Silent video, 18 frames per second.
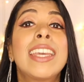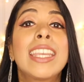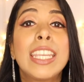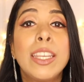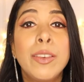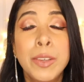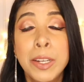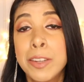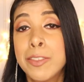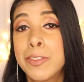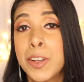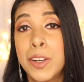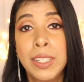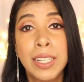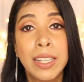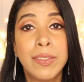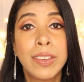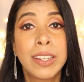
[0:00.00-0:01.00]
Even if
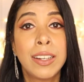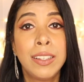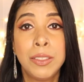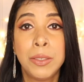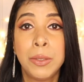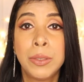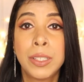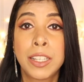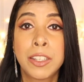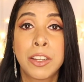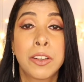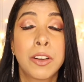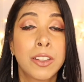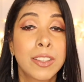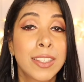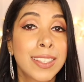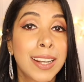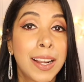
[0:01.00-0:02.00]
you're living alone and you're
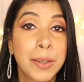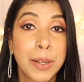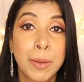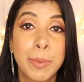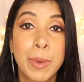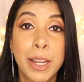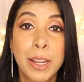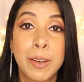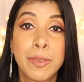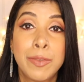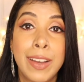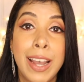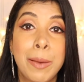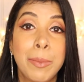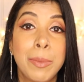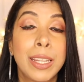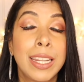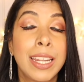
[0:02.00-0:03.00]
not surrounded by your
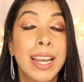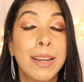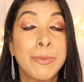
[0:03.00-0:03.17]
family,